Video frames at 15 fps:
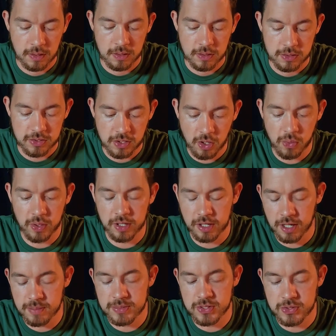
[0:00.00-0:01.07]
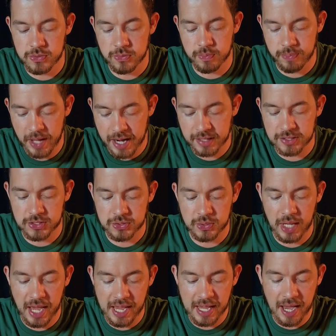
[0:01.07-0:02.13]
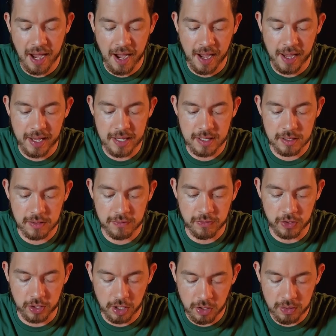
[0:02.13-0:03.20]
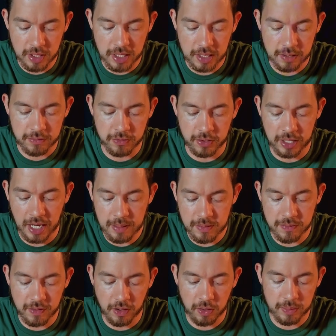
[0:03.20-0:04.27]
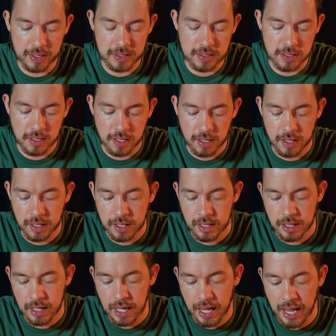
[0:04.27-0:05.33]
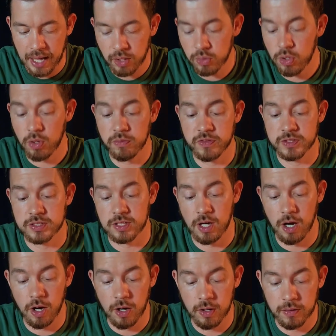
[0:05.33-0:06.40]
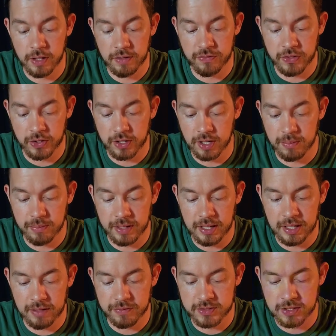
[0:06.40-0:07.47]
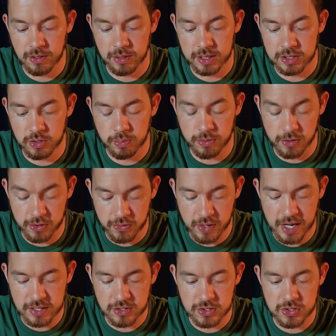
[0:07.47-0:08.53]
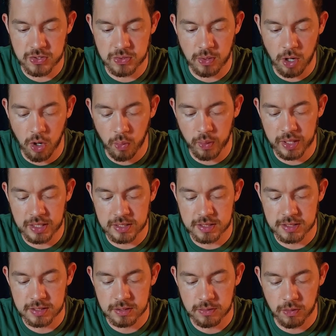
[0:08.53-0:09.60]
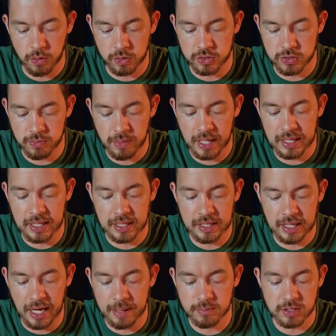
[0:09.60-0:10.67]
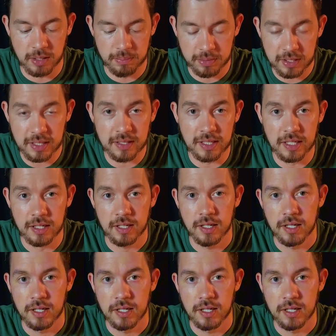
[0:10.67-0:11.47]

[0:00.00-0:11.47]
So when it comes to back to AI for coding, for game development, I don't know if it's going to progress to always, or to making games completely.